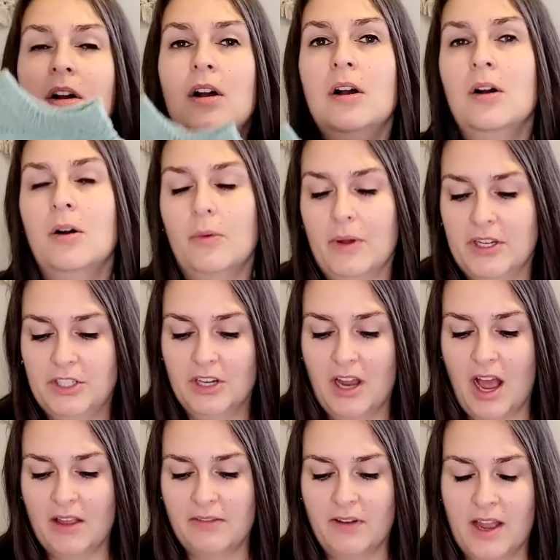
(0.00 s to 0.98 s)
which I
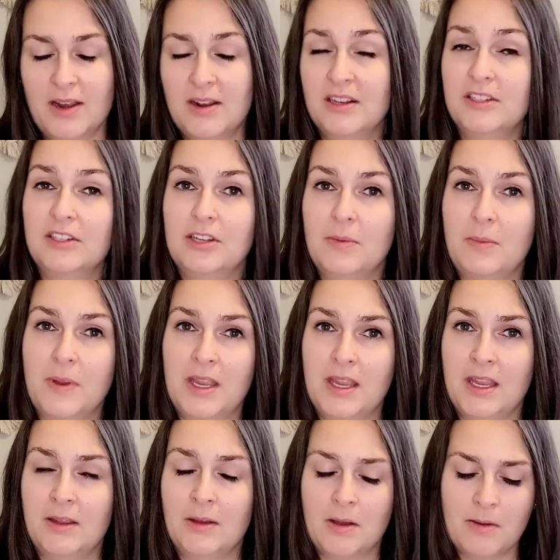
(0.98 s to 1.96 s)
find to
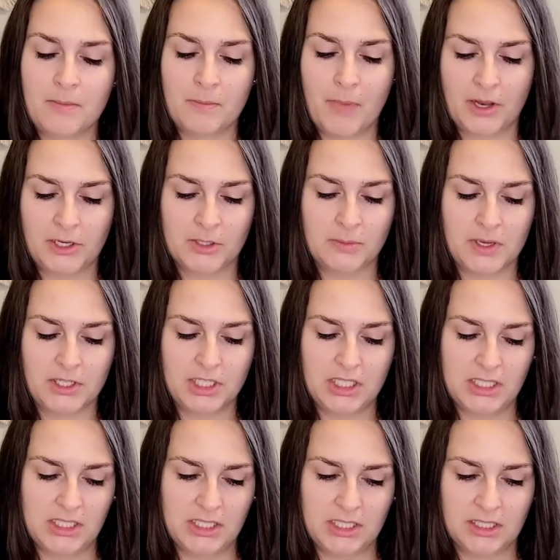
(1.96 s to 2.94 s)
be much, much
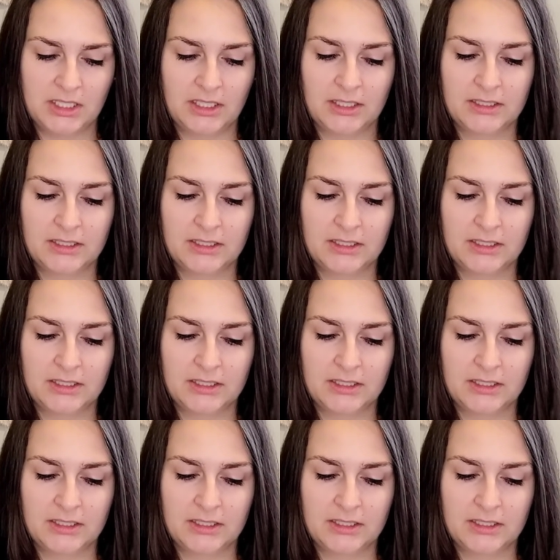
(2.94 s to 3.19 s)
easier.